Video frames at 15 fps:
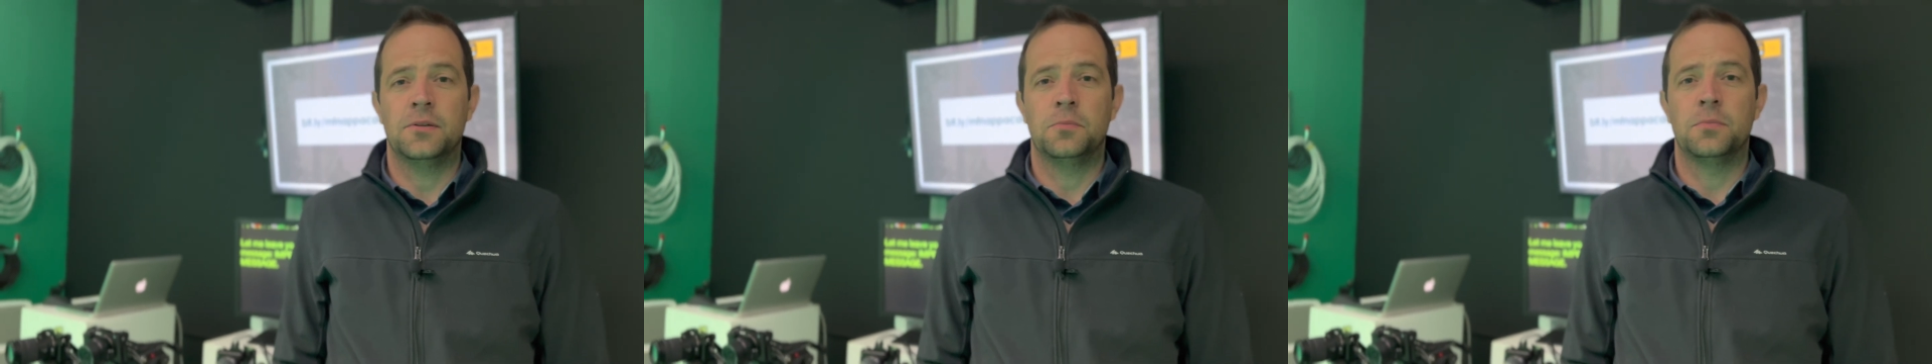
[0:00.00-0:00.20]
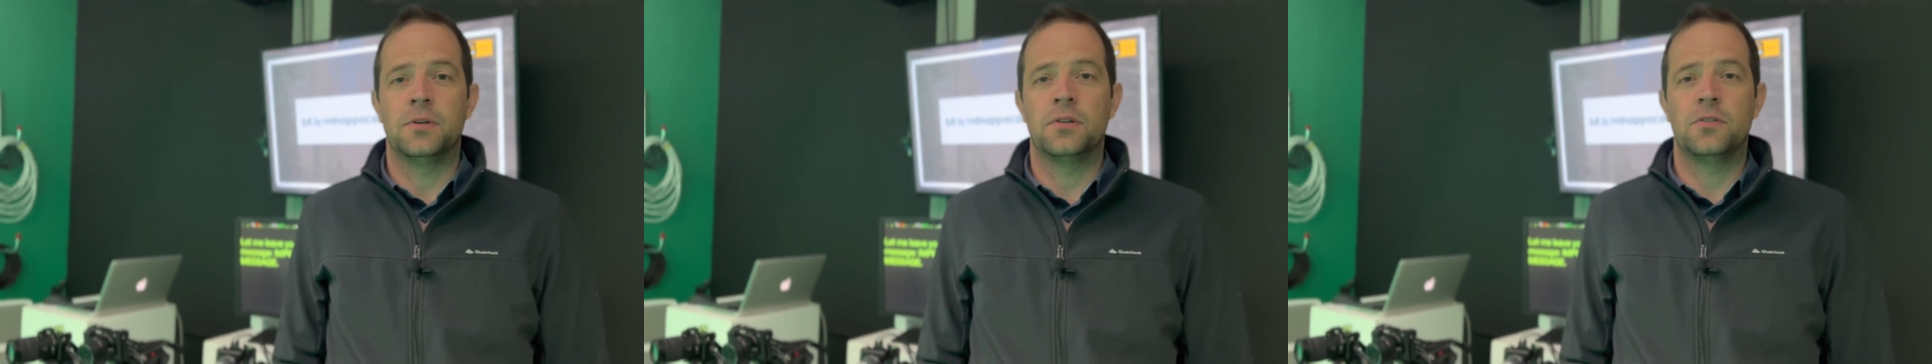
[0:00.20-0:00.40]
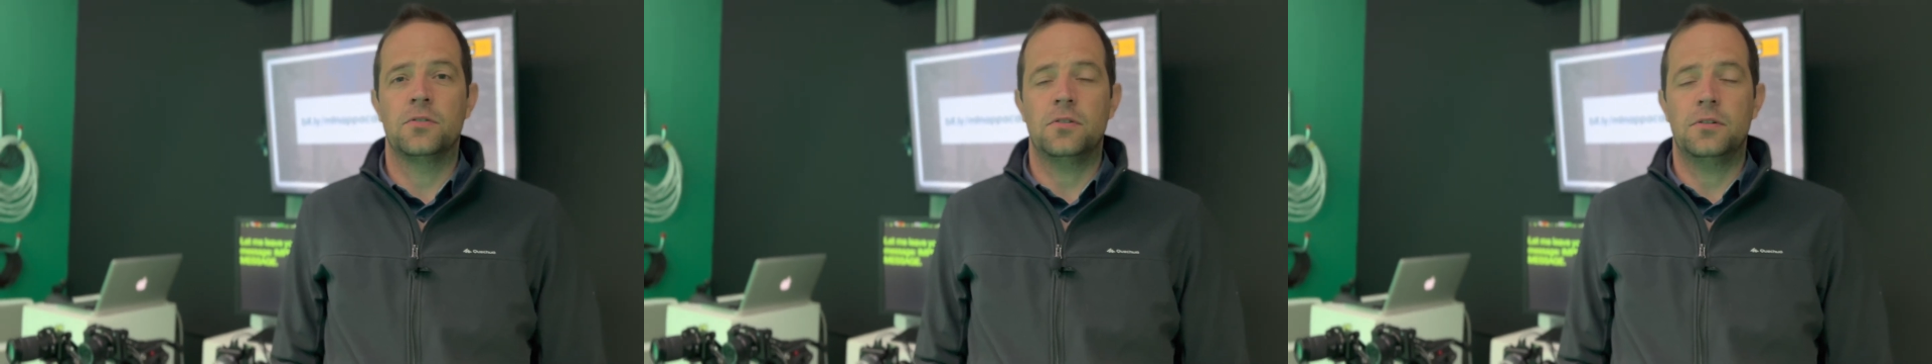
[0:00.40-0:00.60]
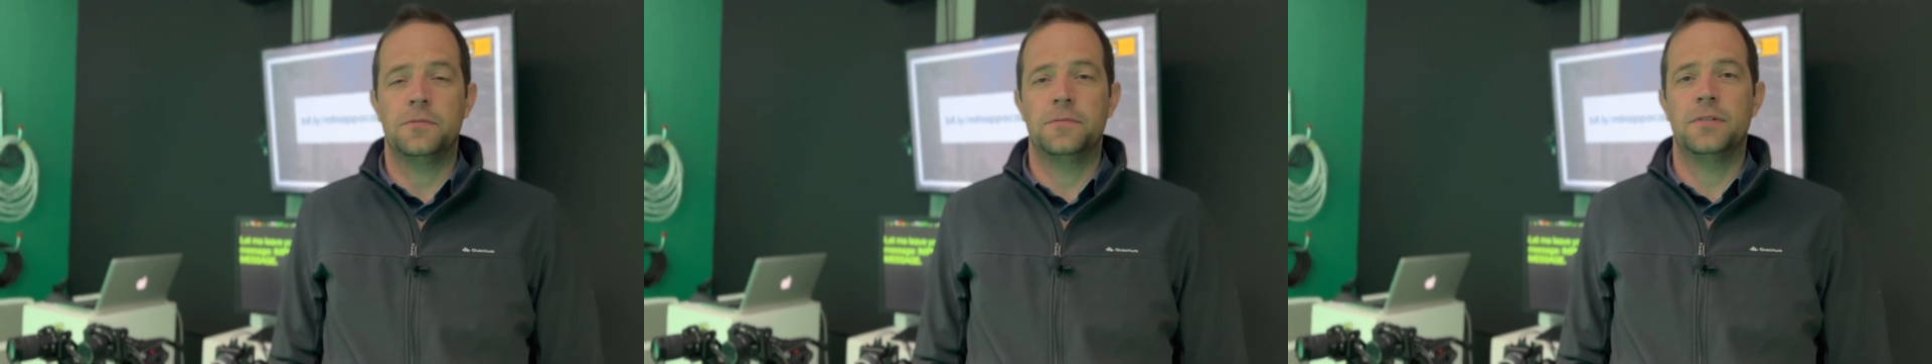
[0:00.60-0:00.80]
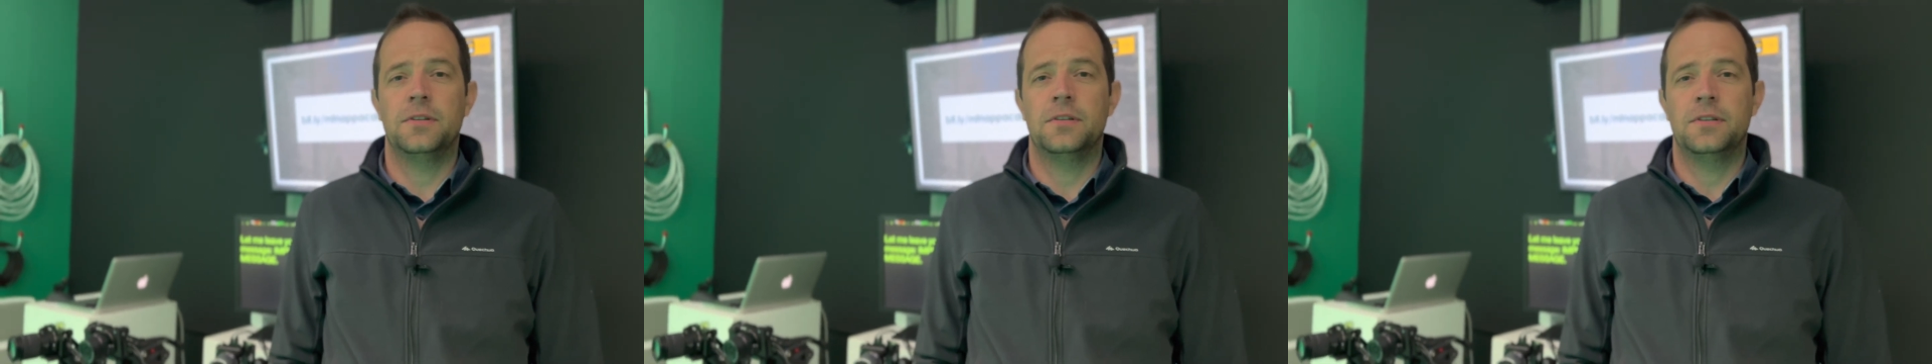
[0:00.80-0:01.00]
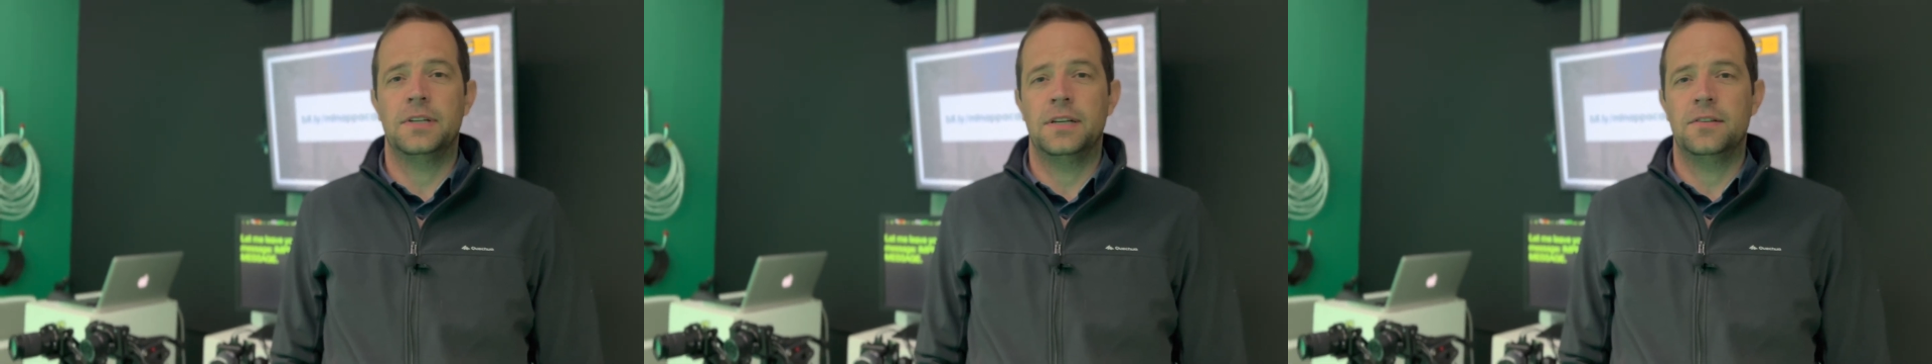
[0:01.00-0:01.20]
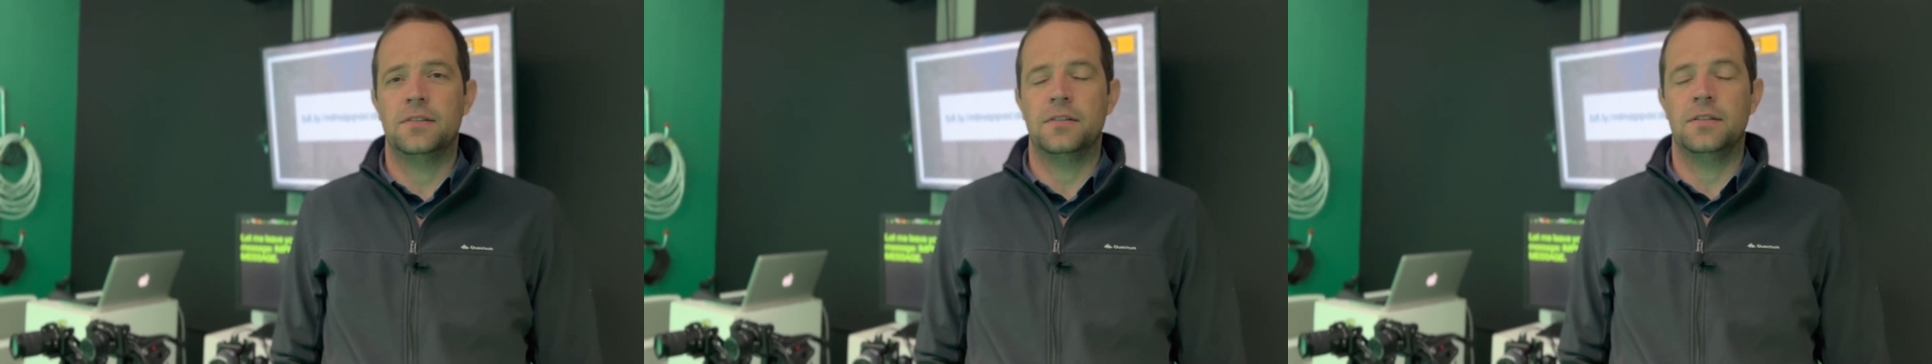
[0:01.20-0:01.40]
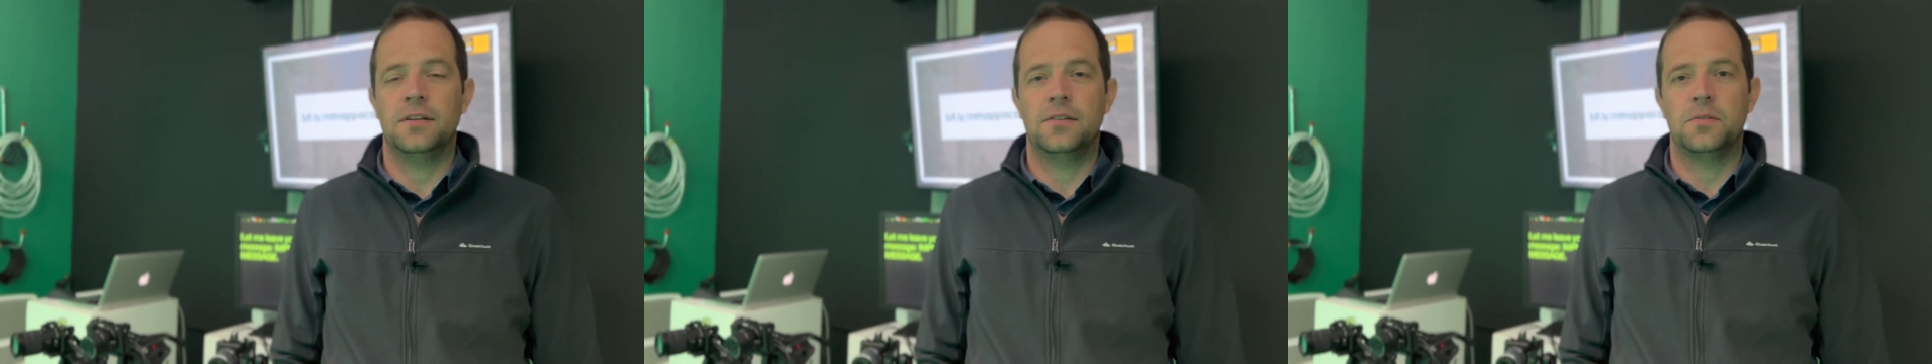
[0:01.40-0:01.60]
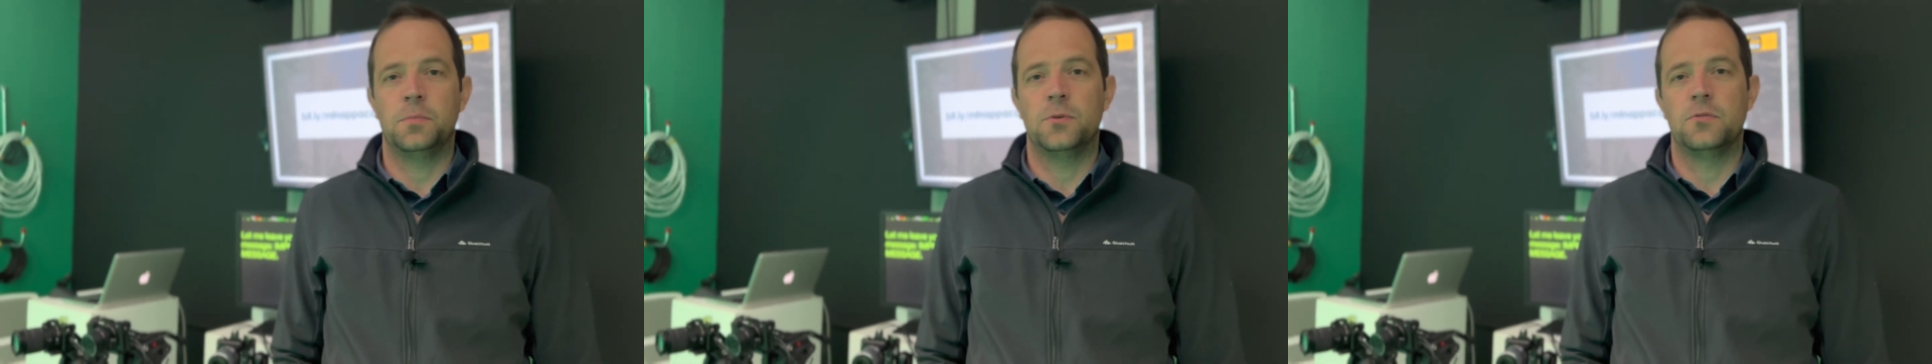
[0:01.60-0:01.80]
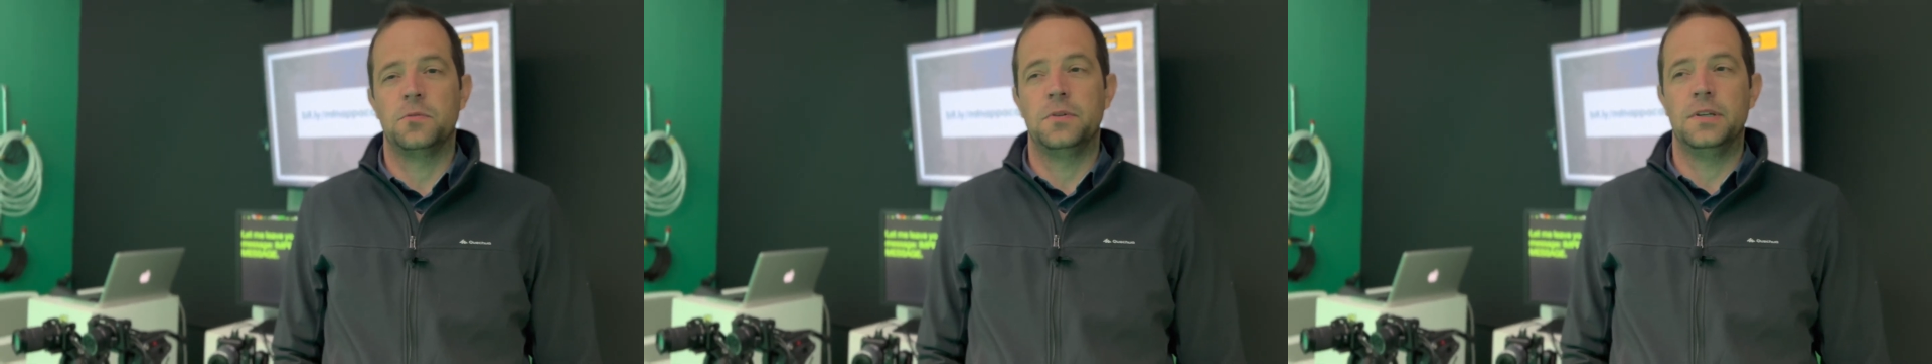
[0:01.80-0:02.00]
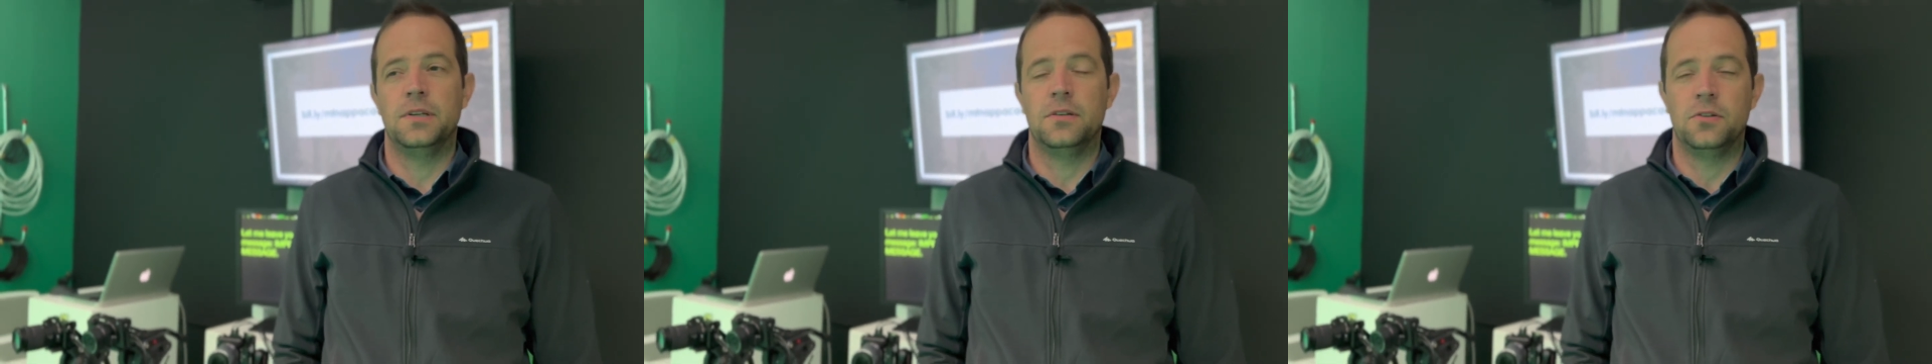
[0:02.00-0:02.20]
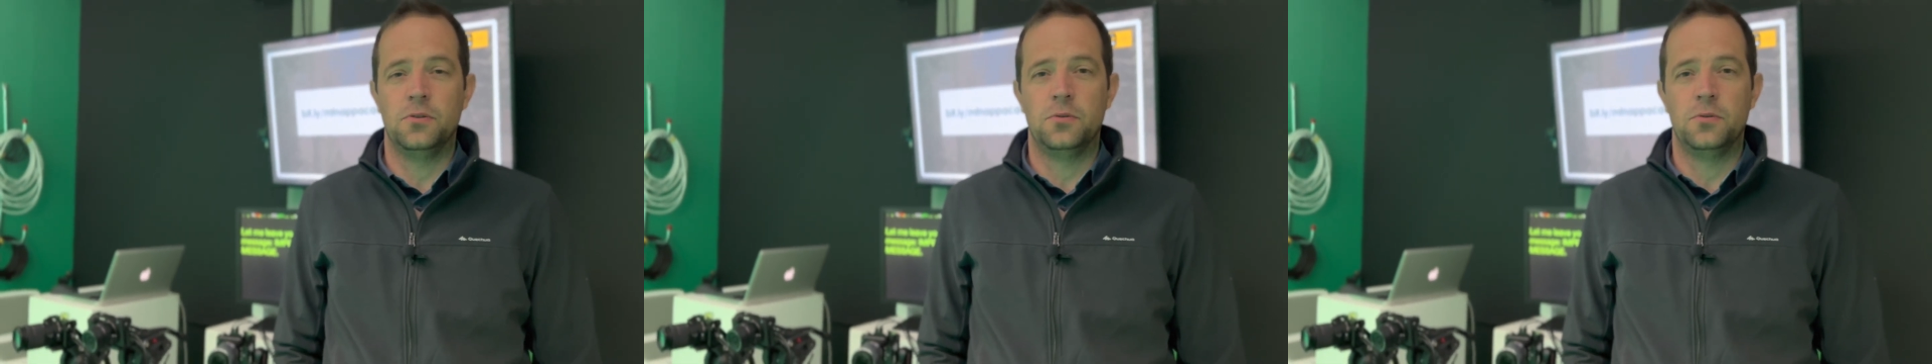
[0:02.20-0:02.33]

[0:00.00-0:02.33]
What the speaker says: but it's often data that's between